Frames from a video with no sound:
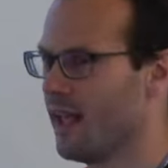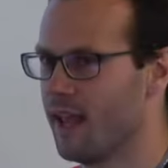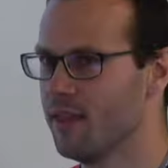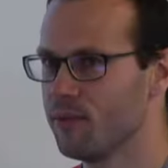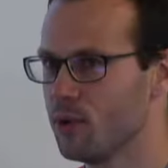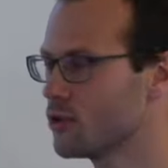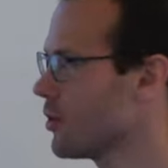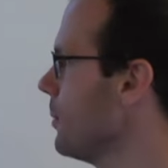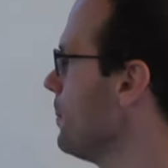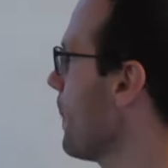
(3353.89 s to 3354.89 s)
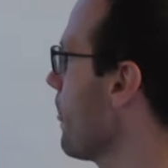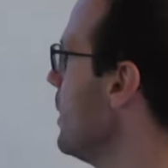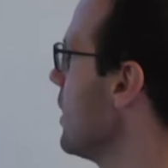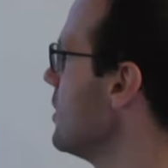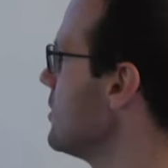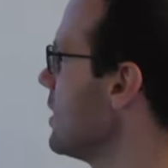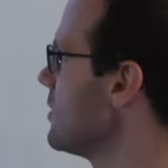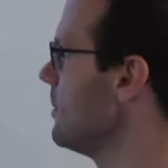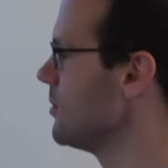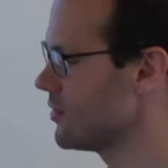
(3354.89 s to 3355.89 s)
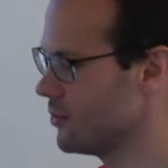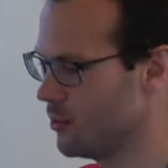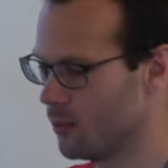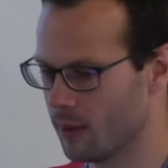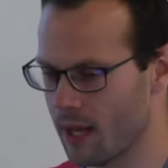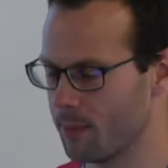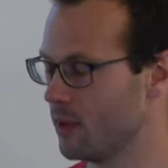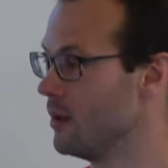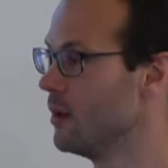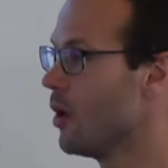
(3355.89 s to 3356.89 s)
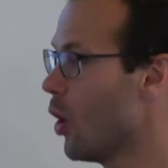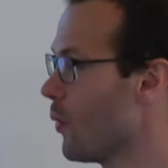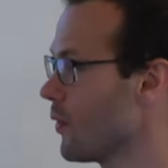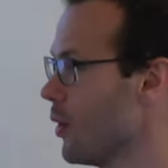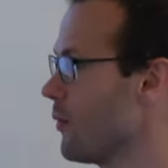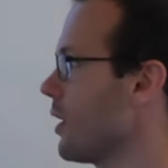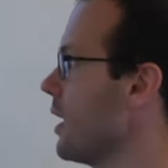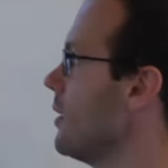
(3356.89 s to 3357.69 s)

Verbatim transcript: in the future because that seems to happen over and over again.